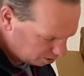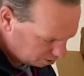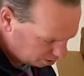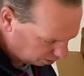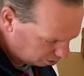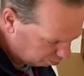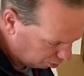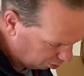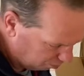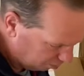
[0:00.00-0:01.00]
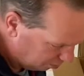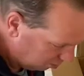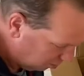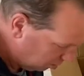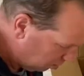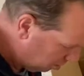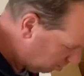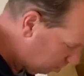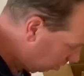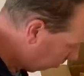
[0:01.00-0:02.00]
suction pipe. I
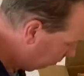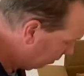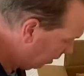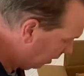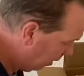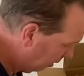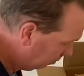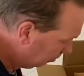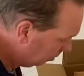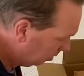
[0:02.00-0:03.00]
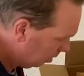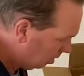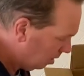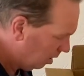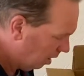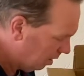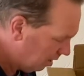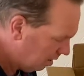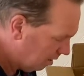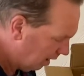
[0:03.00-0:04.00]
won't fit that now. And
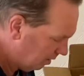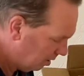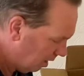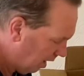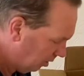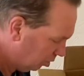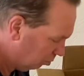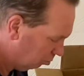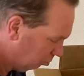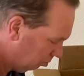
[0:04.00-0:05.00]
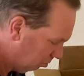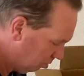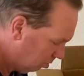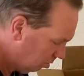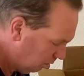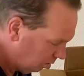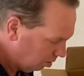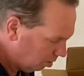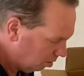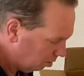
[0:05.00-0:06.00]
then that's the actual
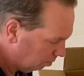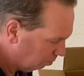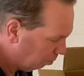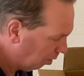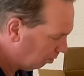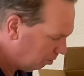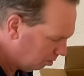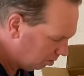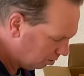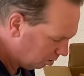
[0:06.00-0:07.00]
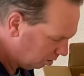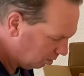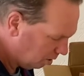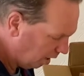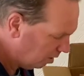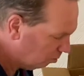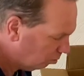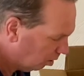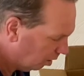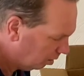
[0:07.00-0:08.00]
bottle to contain
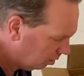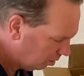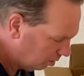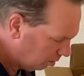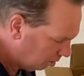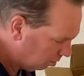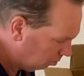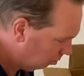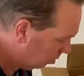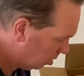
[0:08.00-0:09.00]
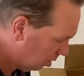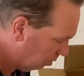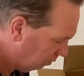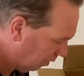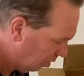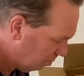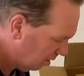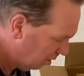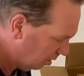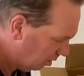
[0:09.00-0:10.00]
all the snow foam
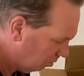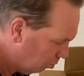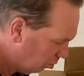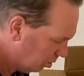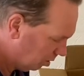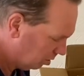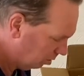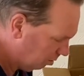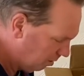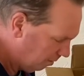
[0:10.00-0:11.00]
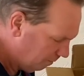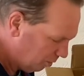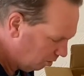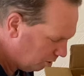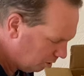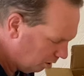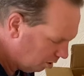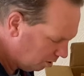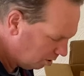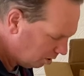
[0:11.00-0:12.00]
and the water. So nice
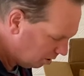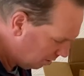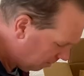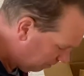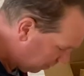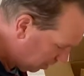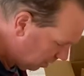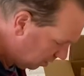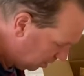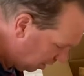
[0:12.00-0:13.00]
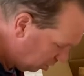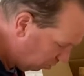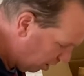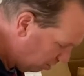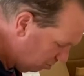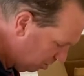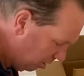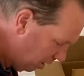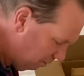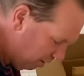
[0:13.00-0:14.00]
size, sits well,
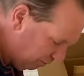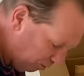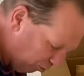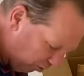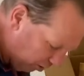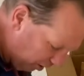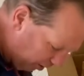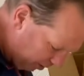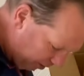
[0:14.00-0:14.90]
even if you put the